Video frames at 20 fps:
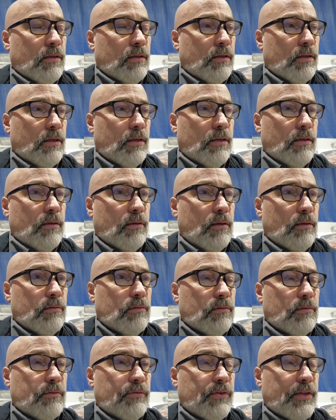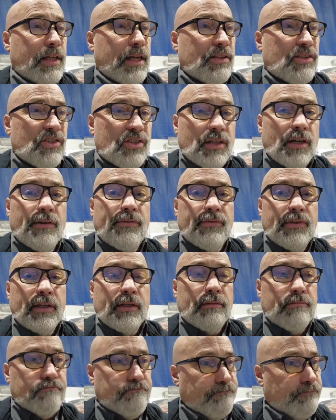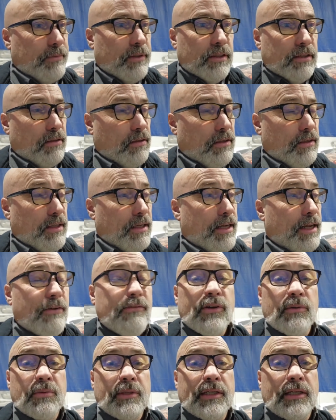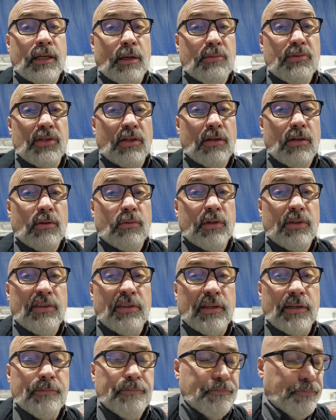for that stuff that inevitably comes along with you.